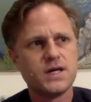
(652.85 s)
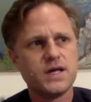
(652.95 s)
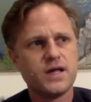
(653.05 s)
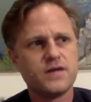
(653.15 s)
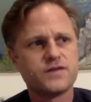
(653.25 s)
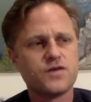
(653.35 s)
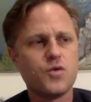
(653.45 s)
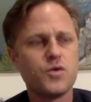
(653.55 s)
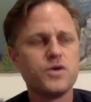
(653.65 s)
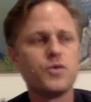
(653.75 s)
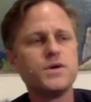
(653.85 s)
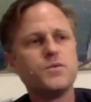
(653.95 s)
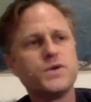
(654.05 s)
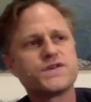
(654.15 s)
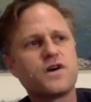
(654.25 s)
And so,
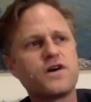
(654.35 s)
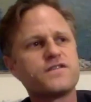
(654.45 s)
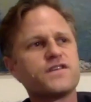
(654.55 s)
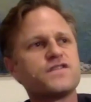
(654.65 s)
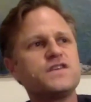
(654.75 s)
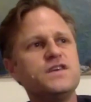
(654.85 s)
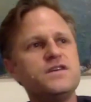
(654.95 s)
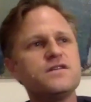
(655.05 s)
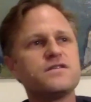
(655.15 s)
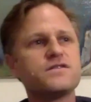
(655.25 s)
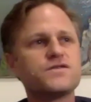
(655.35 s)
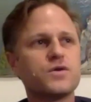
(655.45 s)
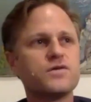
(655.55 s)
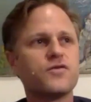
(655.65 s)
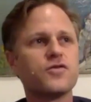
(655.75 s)
we started to see
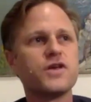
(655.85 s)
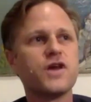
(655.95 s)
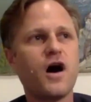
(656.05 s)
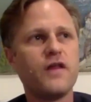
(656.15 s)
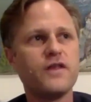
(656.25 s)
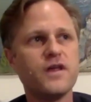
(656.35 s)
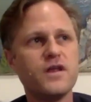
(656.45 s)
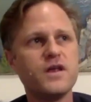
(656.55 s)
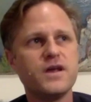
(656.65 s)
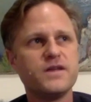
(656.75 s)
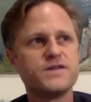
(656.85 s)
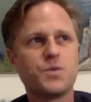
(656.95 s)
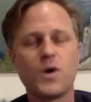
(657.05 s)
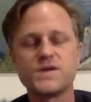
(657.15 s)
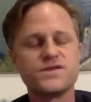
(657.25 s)
sort of early on that this
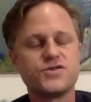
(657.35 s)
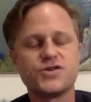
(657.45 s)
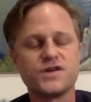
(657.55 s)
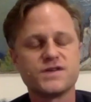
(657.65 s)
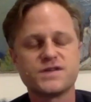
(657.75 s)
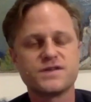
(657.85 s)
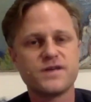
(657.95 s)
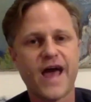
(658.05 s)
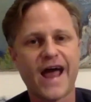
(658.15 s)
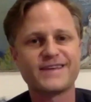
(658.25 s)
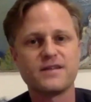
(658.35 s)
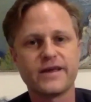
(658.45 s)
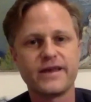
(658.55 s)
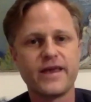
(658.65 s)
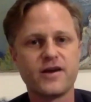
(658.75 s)
wasn't just acting
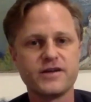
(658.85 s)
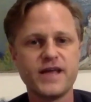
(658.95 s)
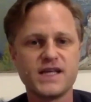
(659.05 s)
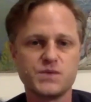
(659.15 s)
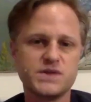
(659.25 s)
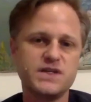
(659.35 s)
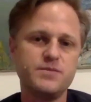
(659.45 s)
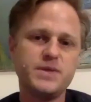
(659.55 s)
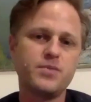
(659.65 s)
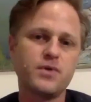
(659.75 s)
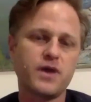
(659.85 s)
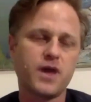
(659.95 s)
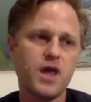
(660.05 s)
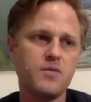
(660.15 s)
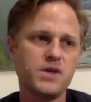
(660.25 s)
like an ARDS. We'd see people that
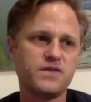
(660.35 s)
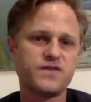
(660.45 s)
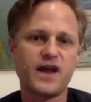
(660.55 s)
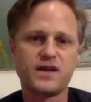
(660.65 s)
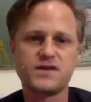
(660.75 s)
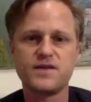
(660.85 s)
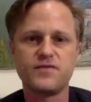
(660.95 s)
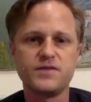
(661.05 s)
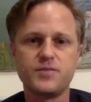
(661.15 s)
came in satting 70%